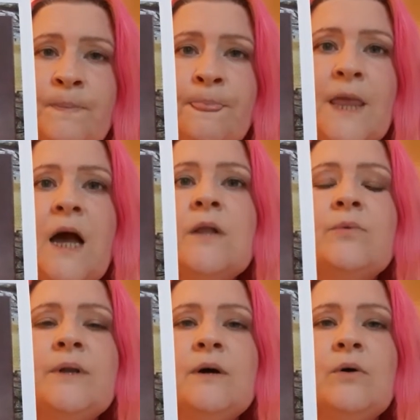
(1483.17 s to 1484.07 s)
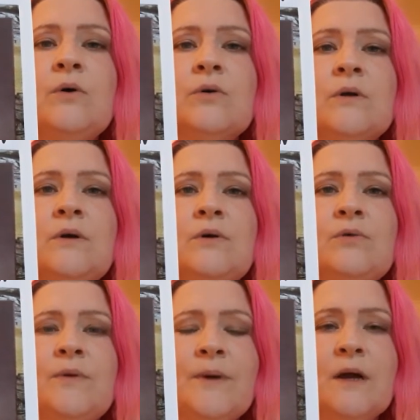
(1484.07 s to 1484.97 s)
Halloween at Hawkrun Hollow
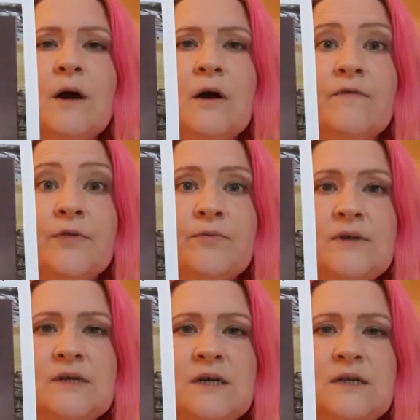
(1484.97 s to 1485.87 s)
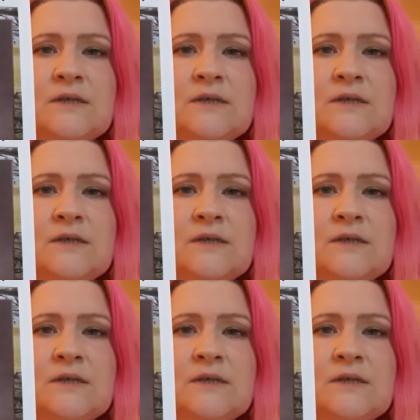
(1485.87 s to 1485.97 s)
in my cart for 3 days,